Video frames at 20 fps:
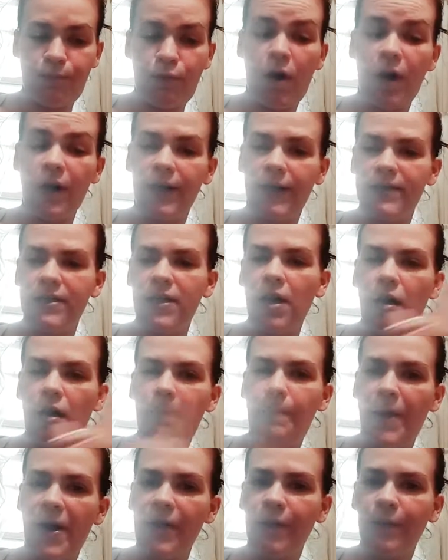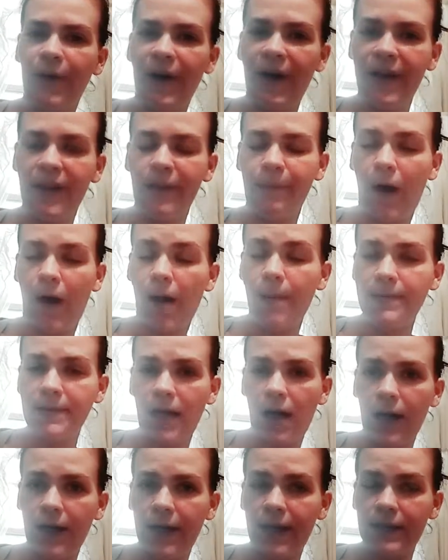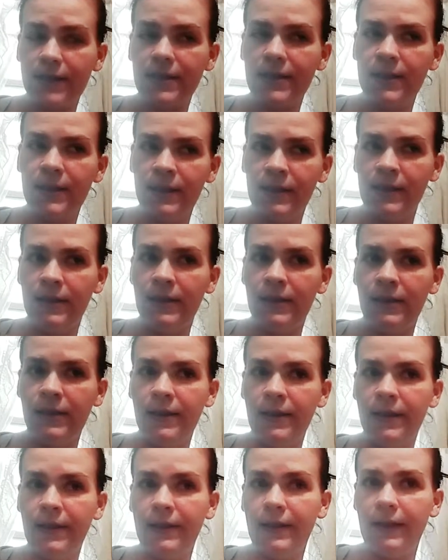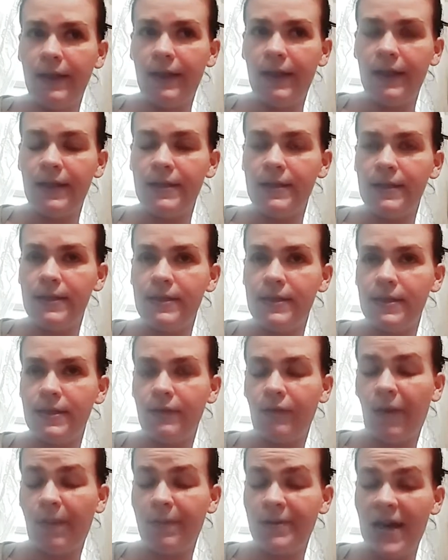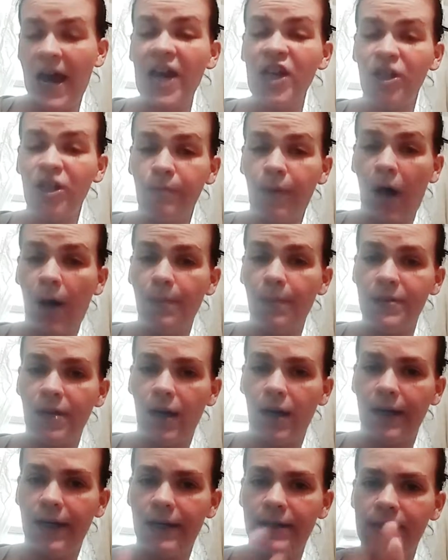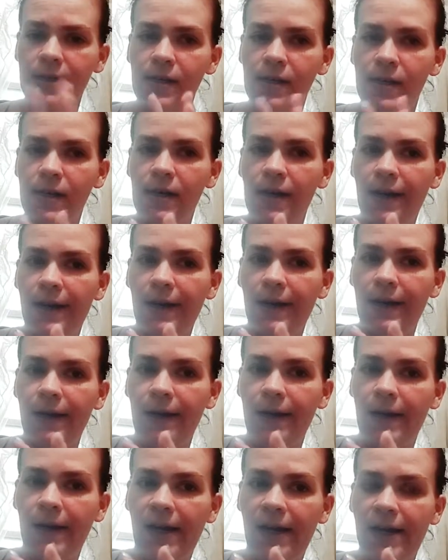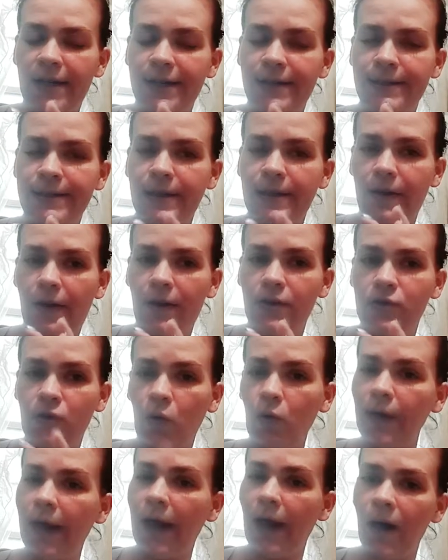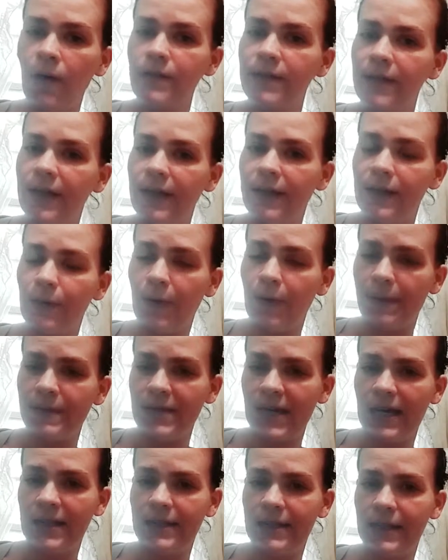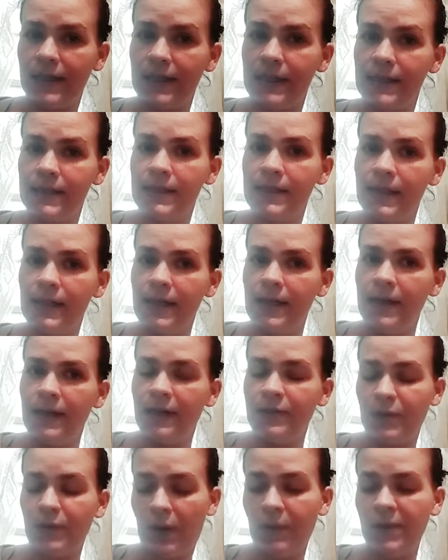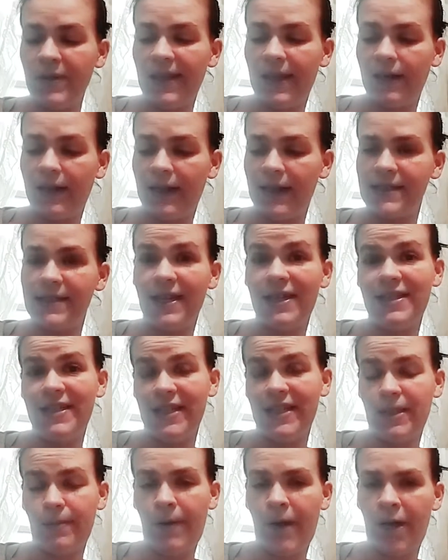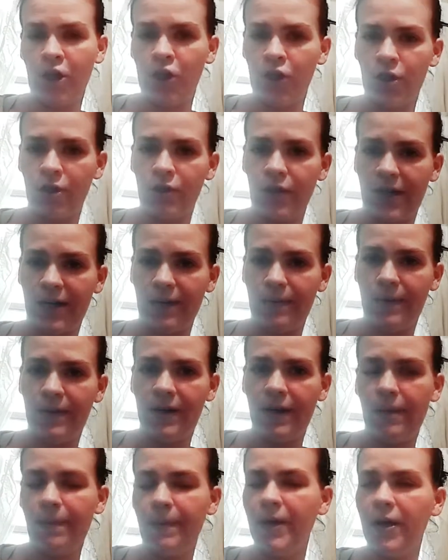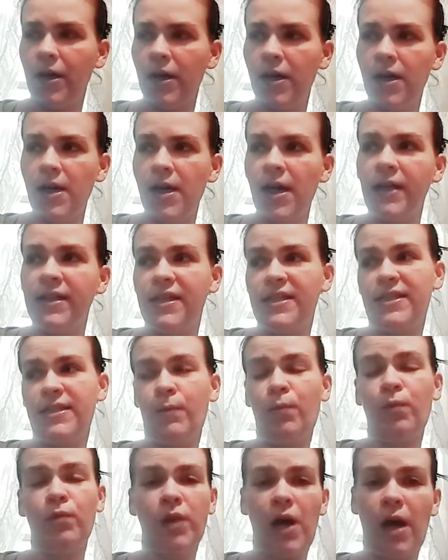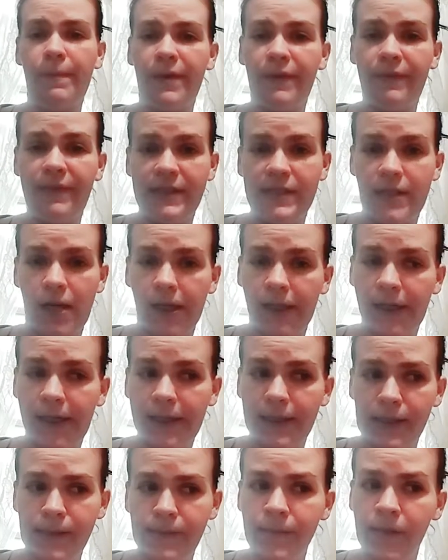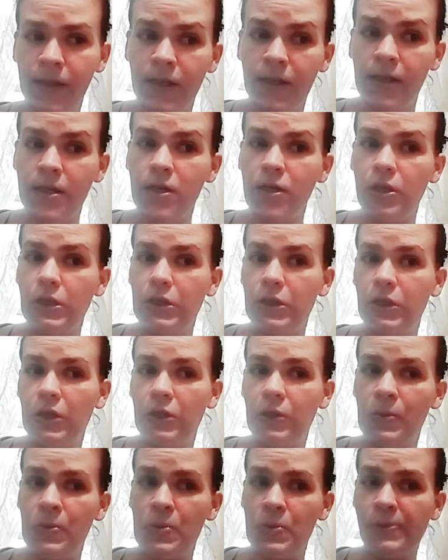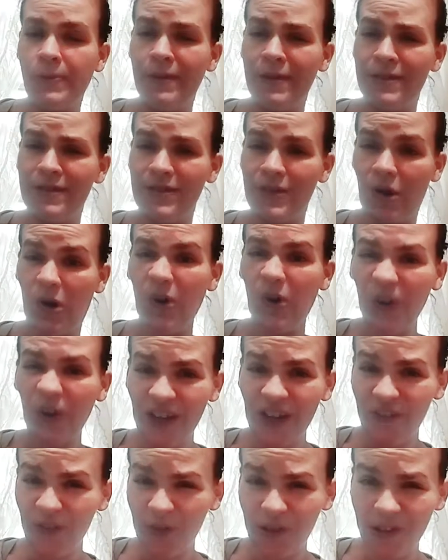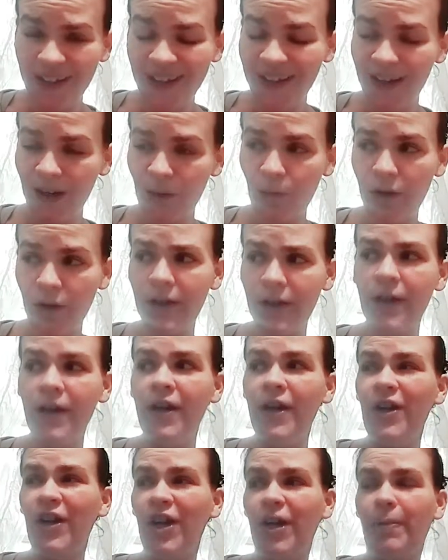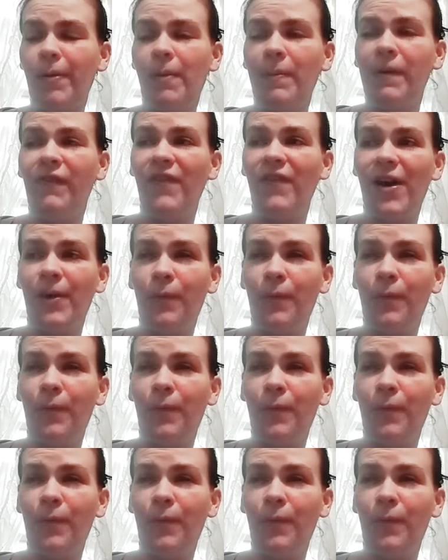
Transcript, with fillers: product. By the way, the pop socket is the Reputation pop socket has sold out, and the website says, because I went there last night to get the picture so I could put it up here, it says they will not be restocking them. So sorry if you didn't get one. You'll probably